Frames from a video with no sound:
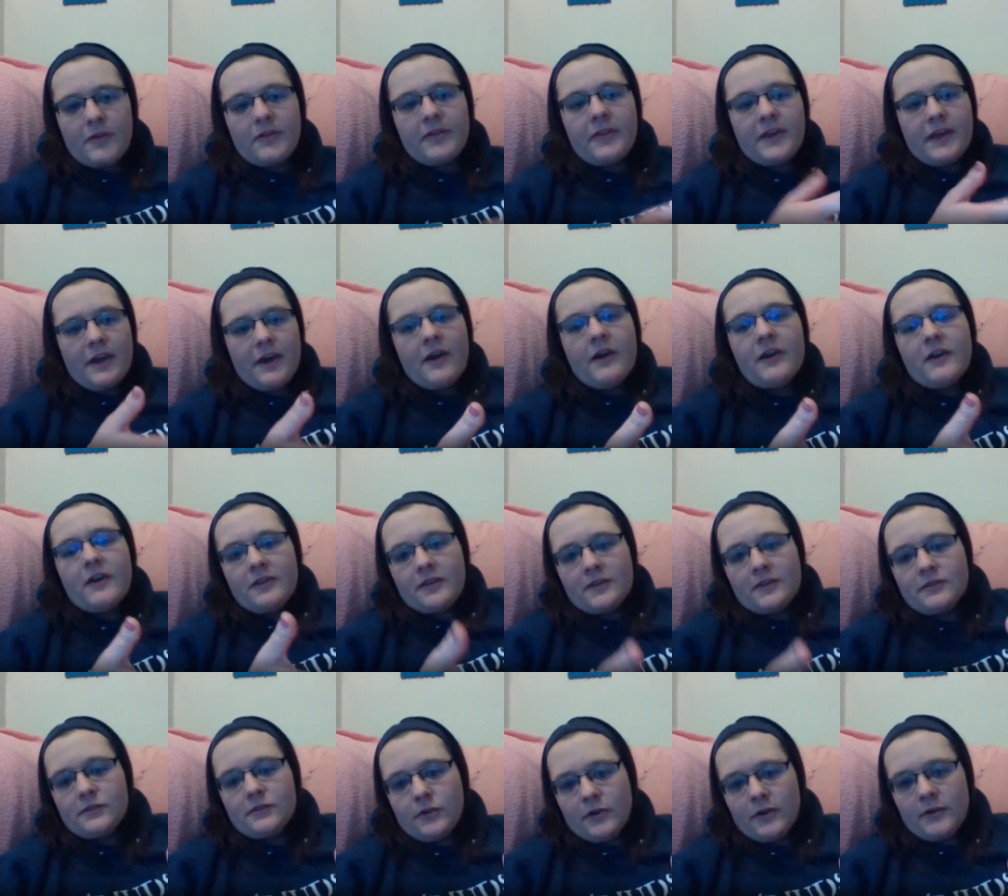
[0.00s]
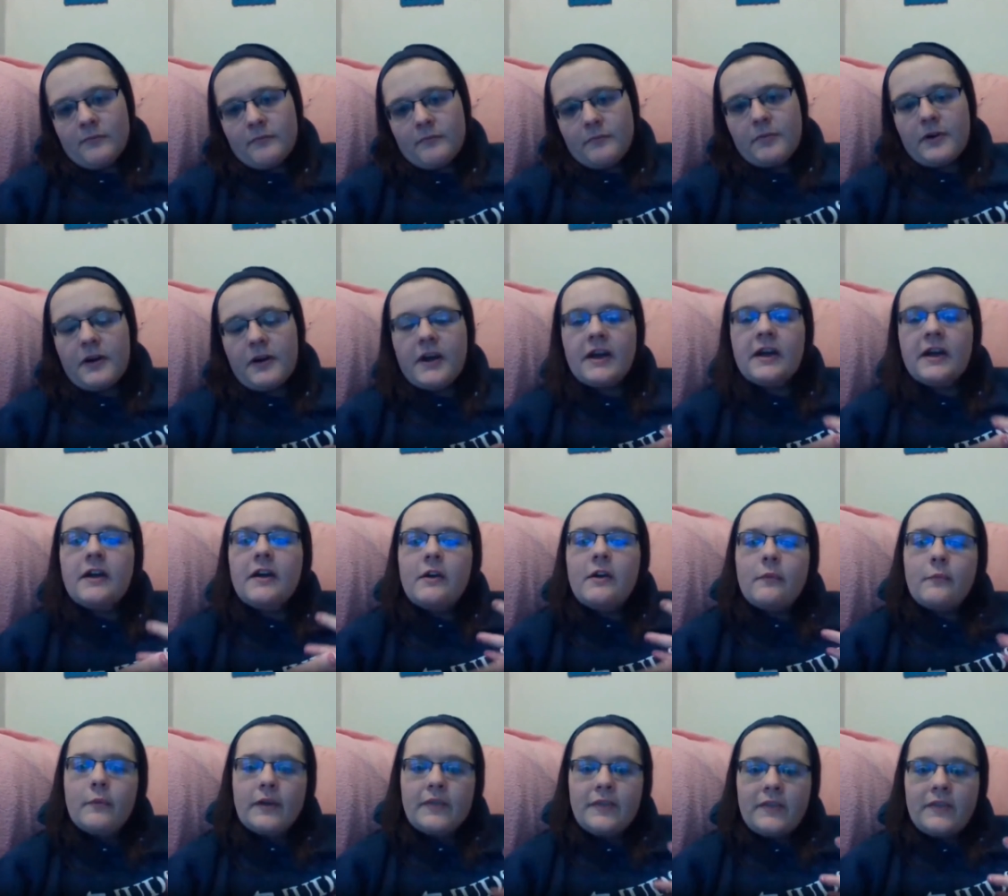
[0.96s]
Well, they are in the dorm, but
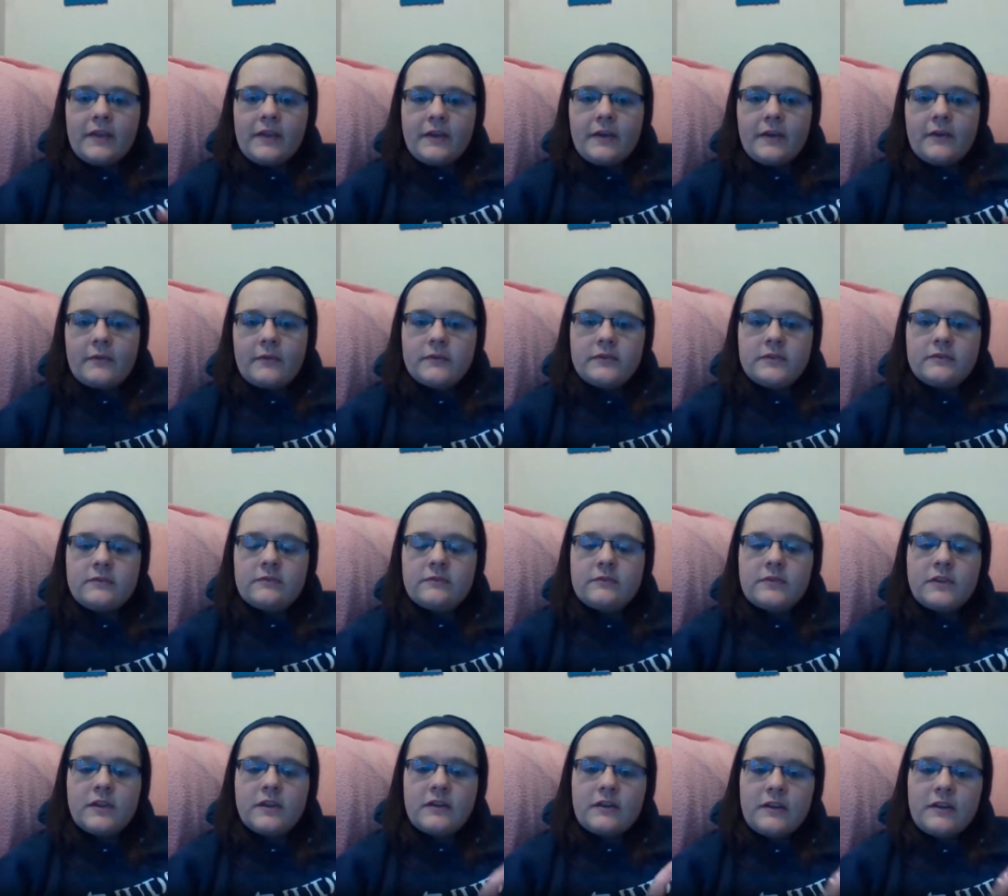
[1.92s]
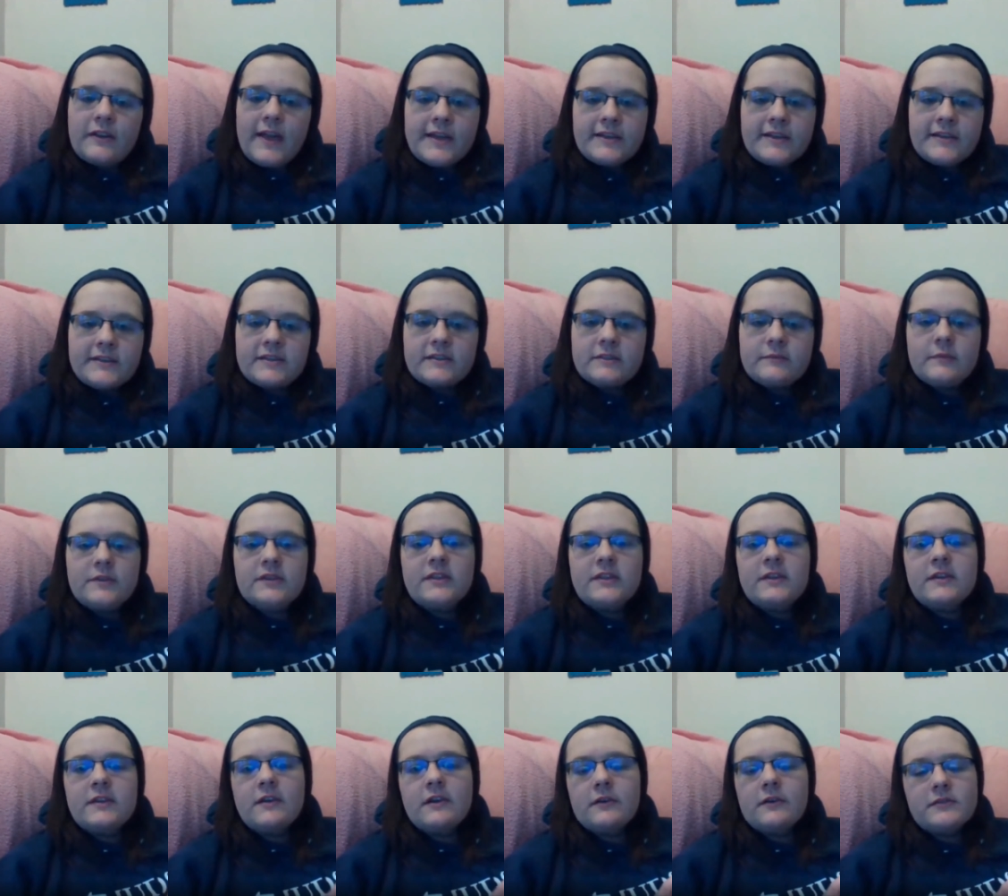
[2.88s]
when they go to their classes,
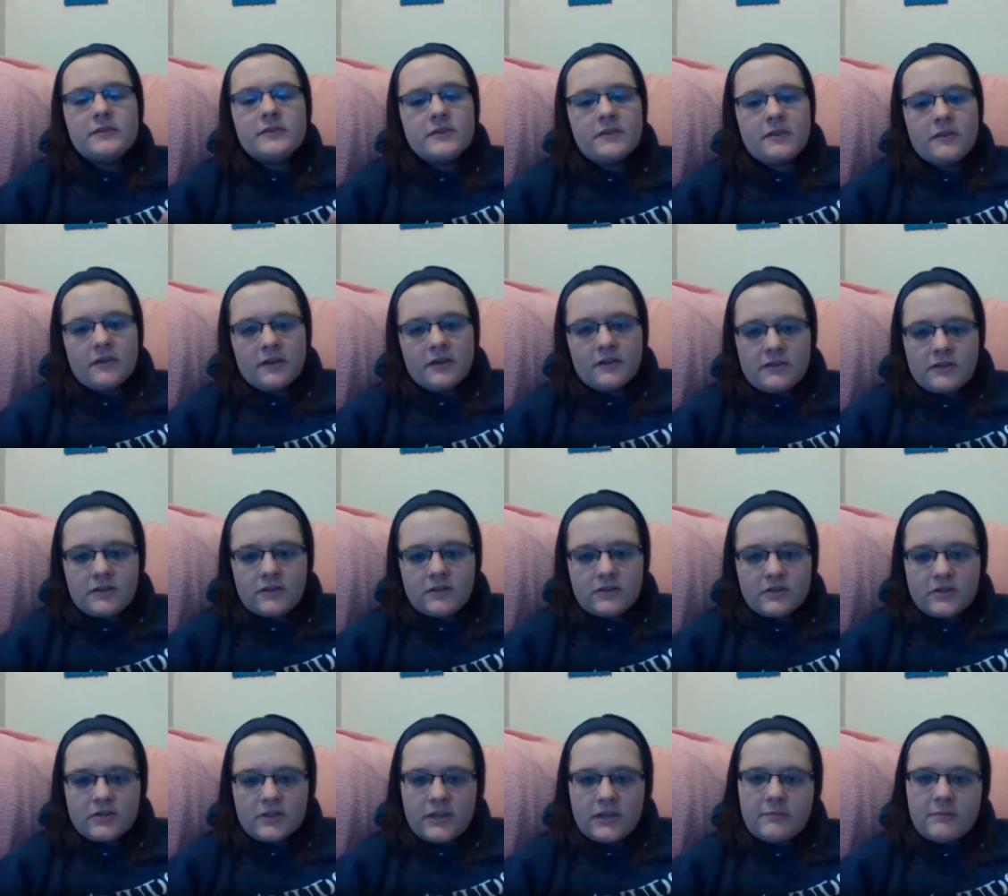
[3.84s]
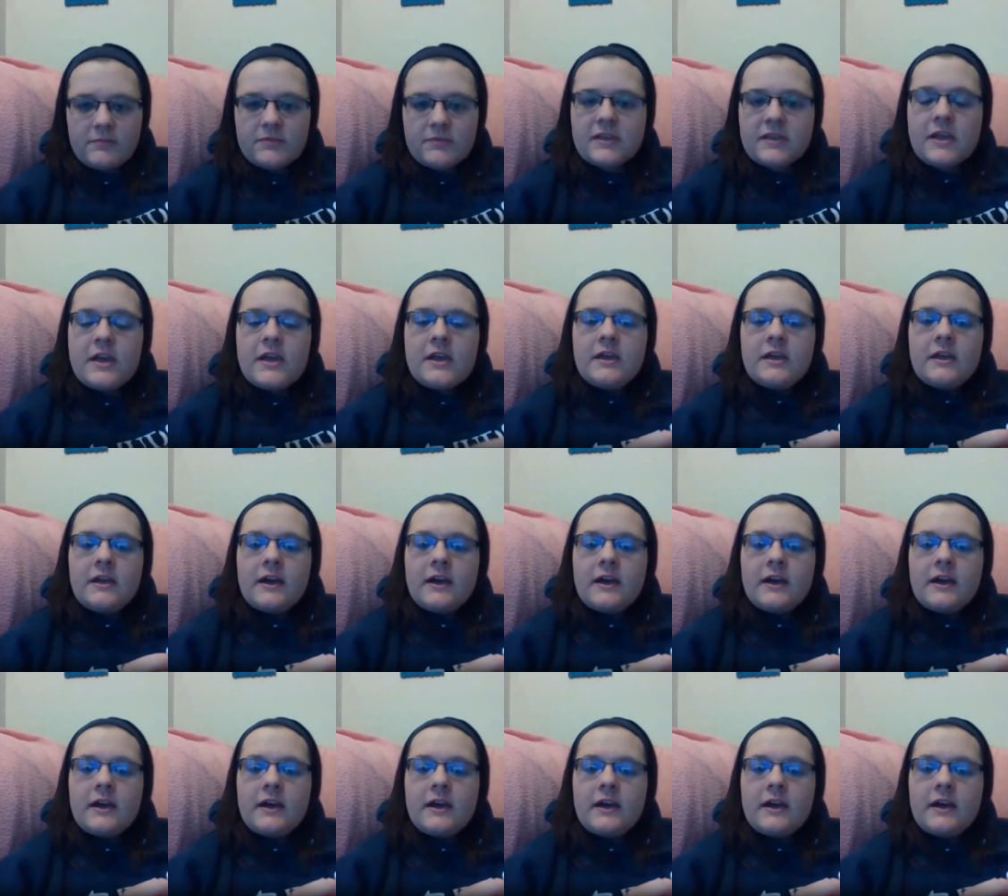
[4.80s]
when they go to their internships,